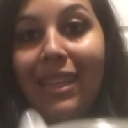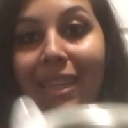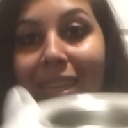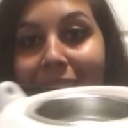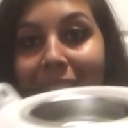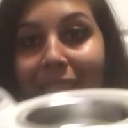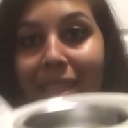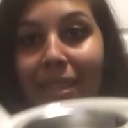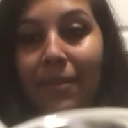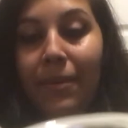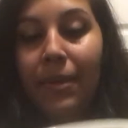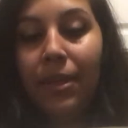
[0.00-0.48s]

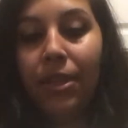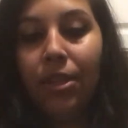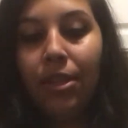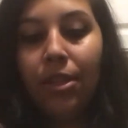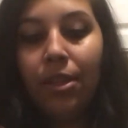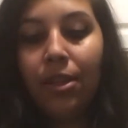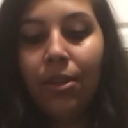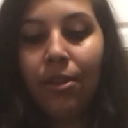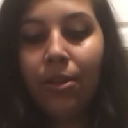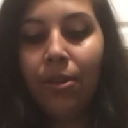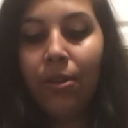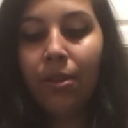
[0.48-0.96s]
into my
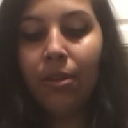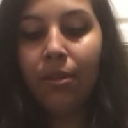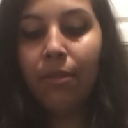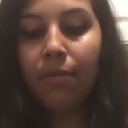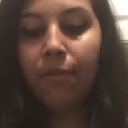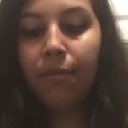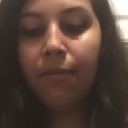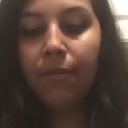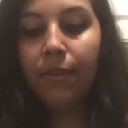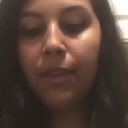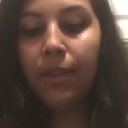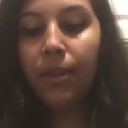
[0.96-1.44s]
little
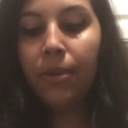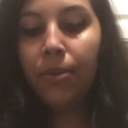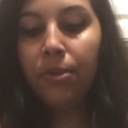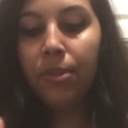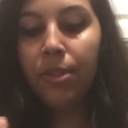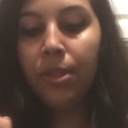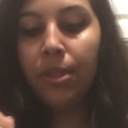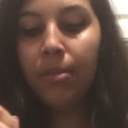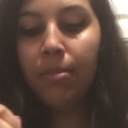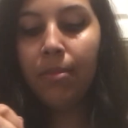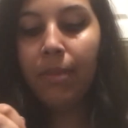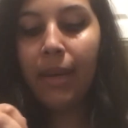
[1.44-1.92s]

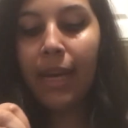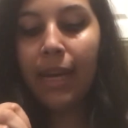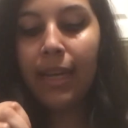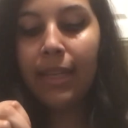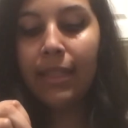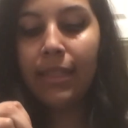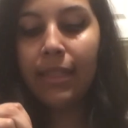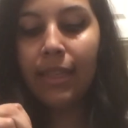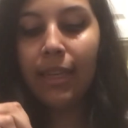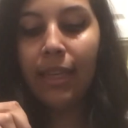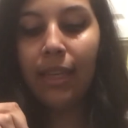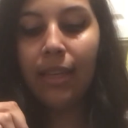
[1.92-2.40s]
infusion
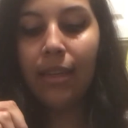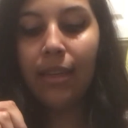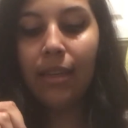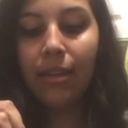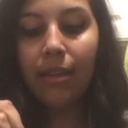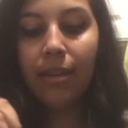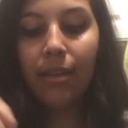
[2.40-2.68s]
basket.